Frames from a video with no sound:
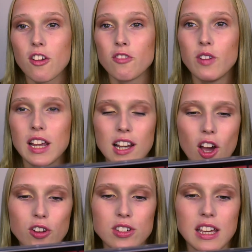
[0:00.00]

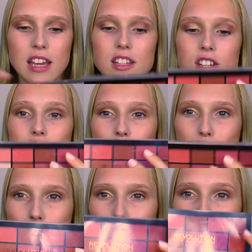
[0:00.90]
Reloaded
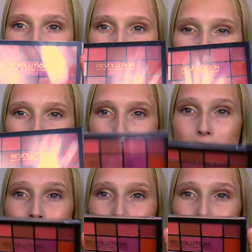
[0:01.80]
Neutrals number